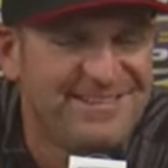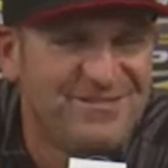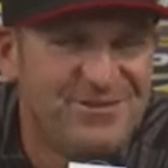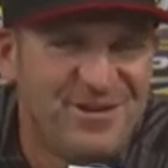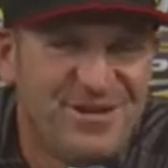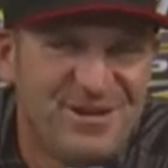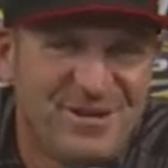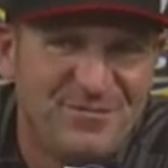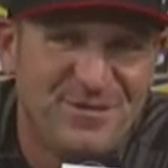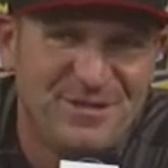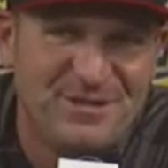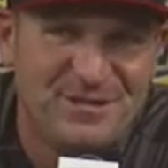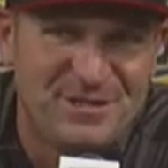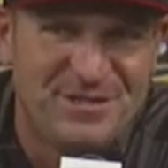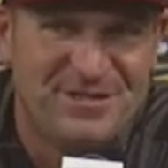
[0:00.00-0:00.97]
Well, I
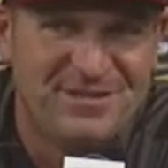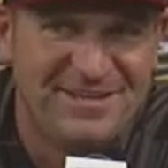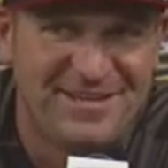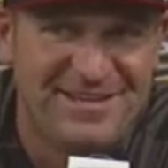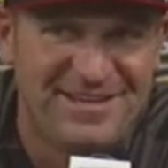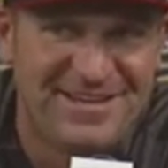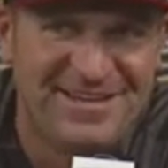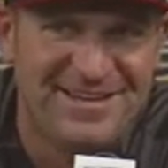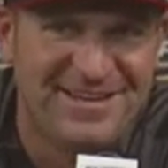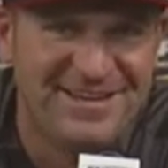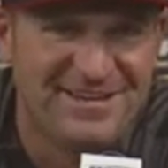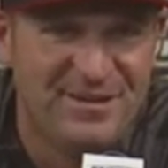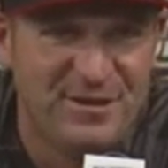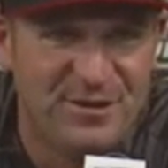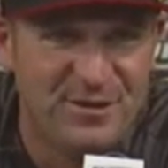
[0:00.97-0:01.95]
mean, certainly,
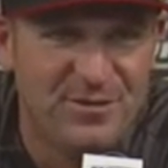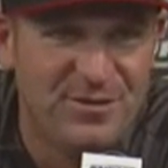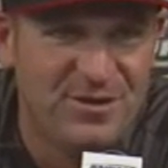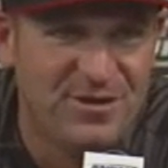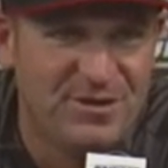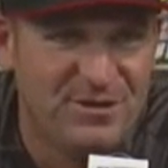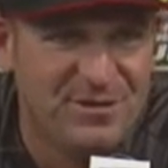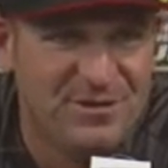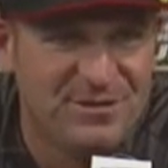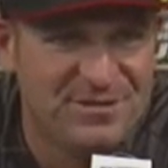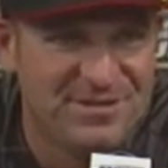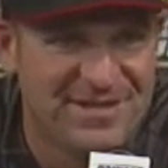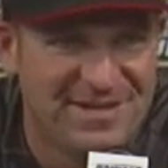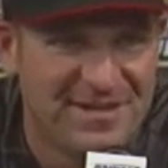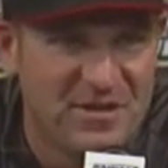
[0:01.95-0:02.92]
you know,
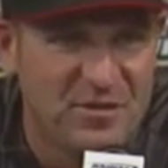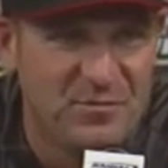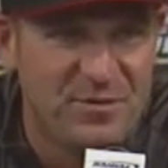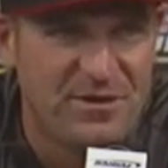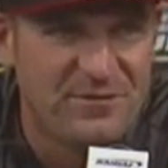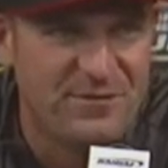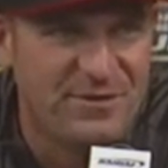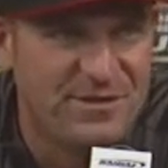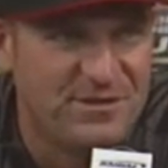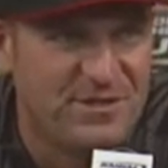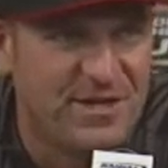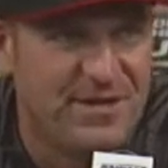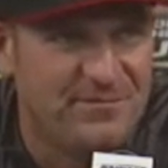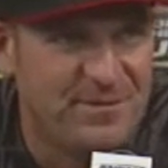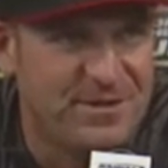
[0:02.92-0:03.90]
Carl's competing for a
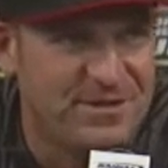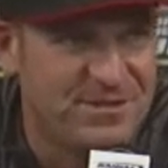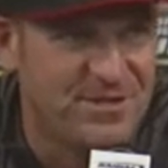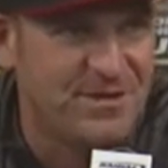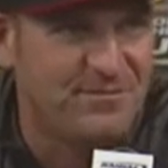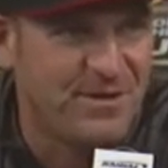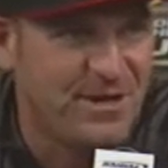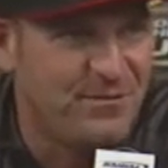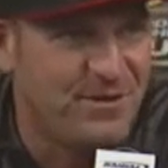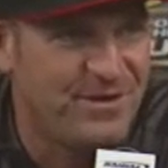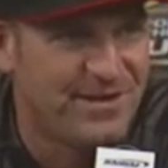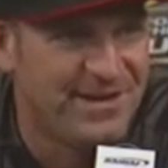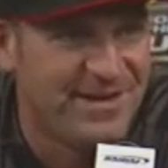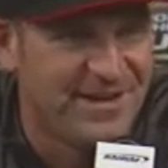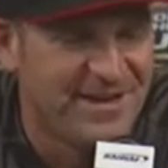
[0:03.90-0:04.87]
championship. I
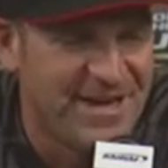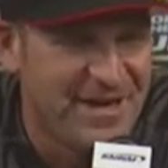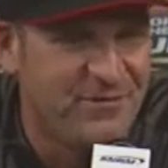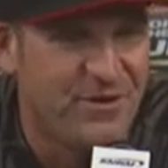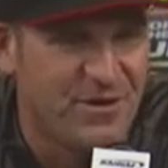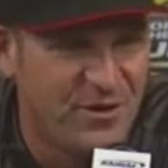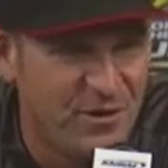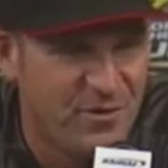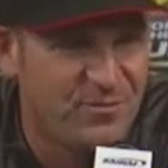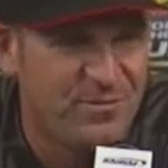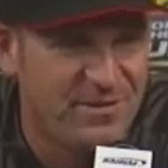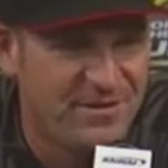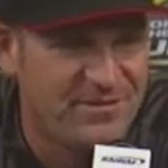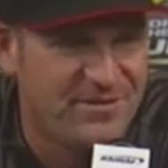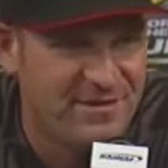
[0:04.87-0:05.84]
would
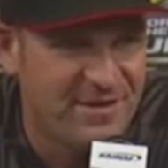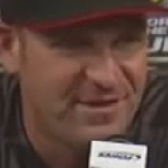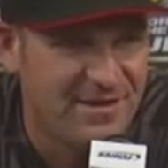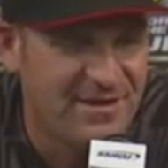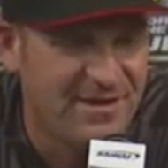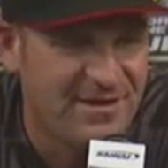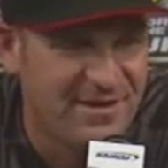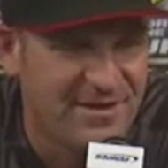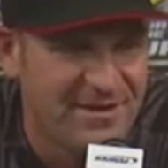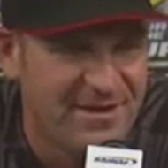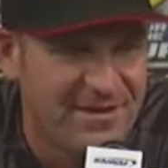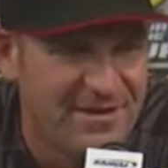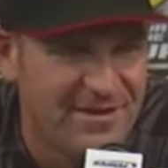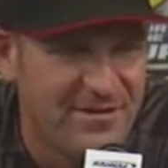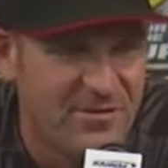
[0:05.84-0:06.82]
hope that,
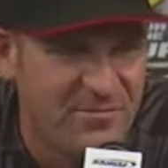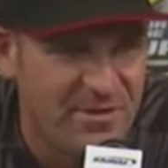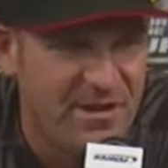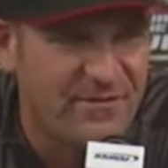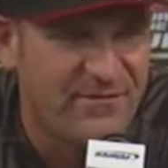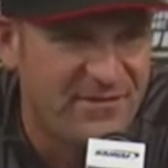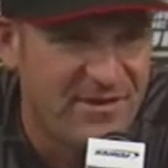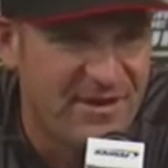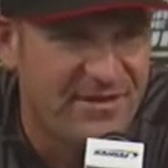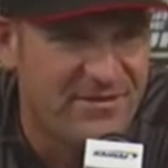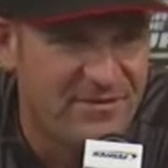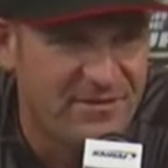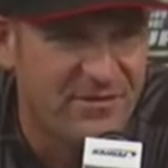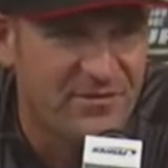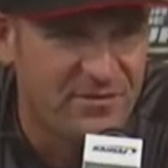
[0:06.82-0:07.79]
you know, my
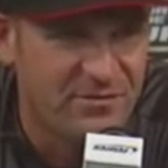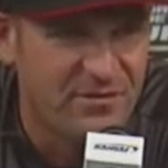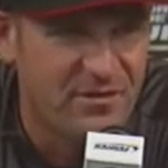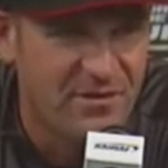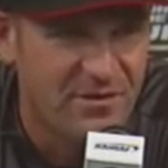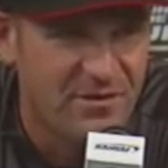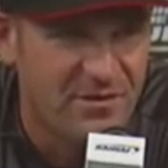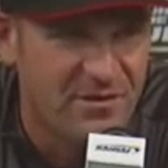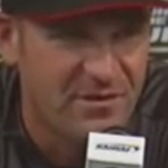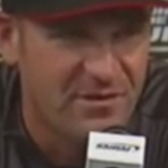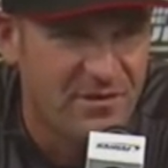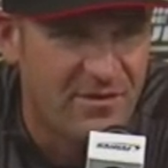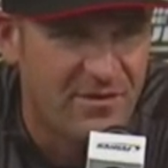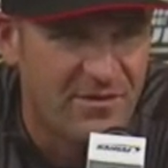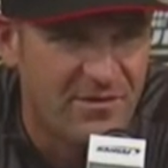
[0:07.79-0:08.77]
fans included
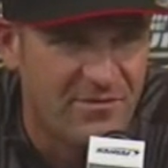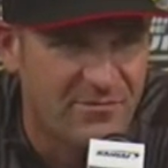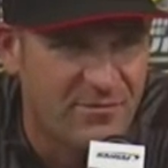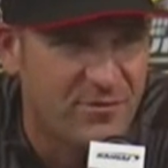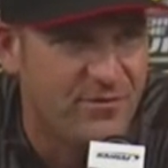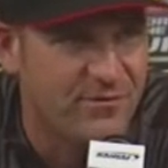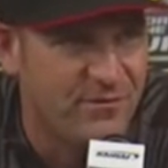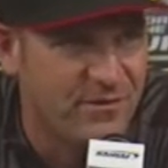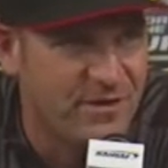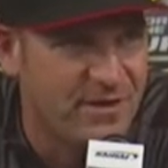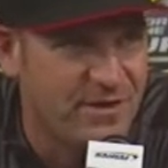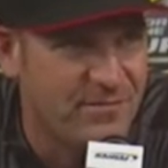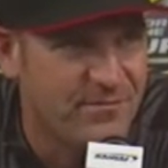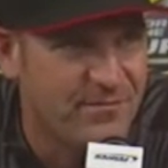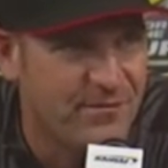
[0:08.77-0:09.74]
are rooting for
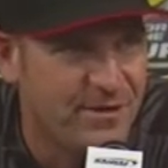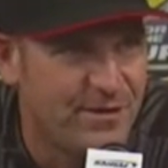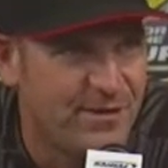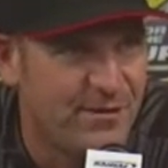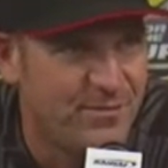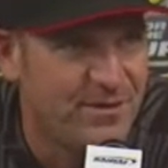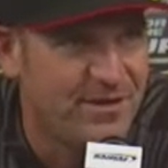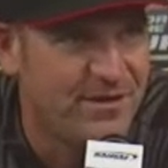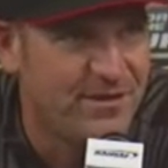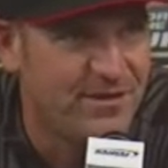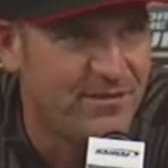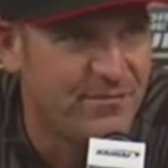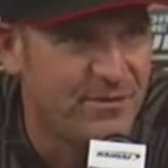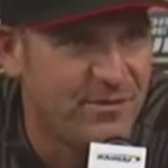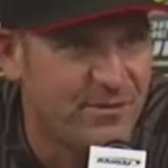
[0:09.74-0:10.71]
him, you know, being
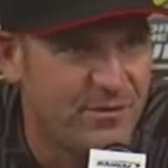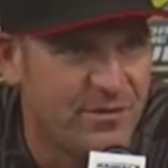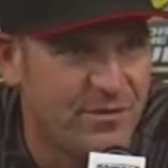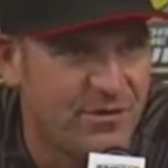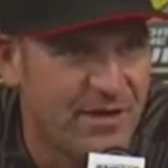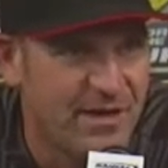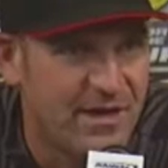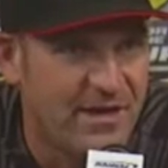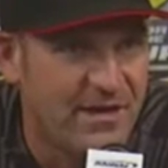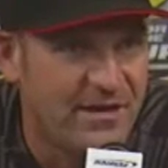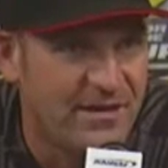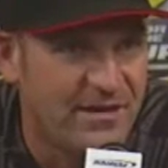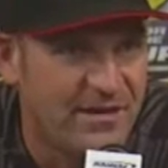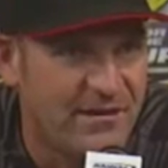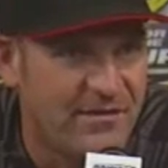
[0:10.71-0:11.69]
the local guy
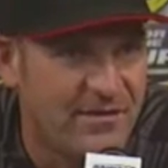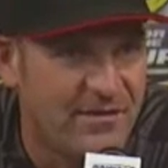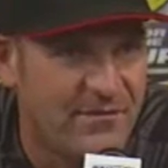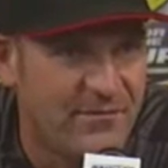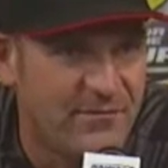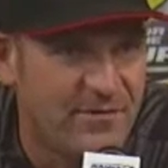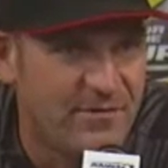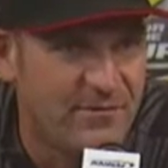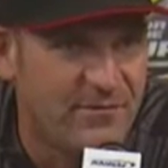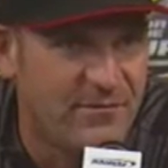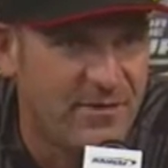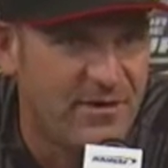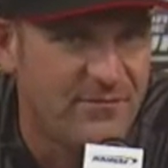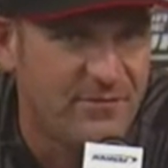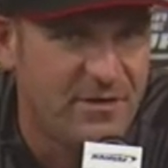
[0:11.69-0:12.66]
and you know, a
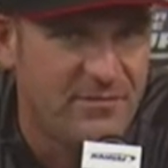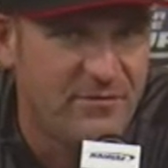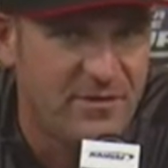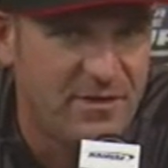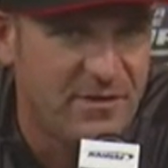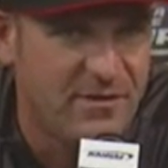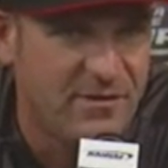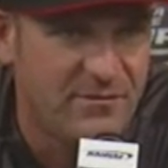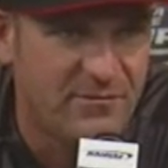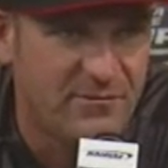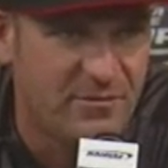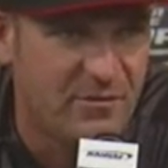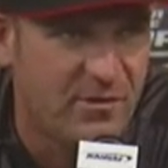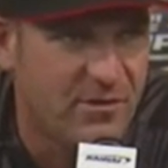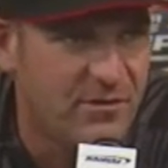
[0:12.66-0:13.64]
fan favorite here
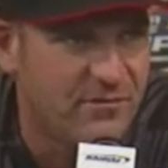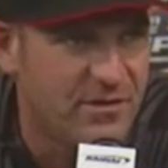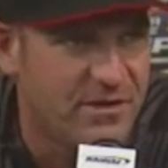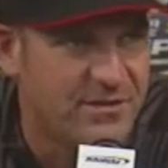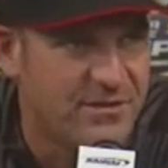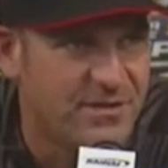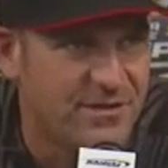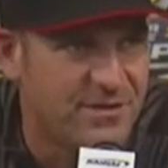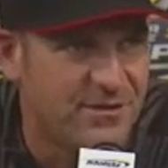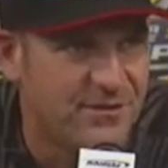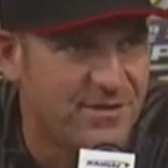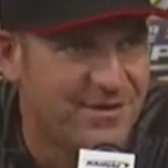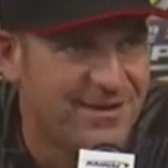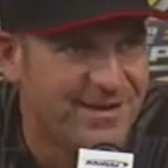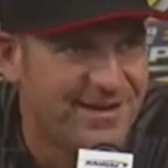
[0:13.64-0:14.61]
for all of us. You
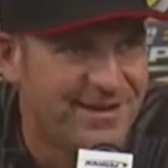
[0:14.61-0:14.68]
know,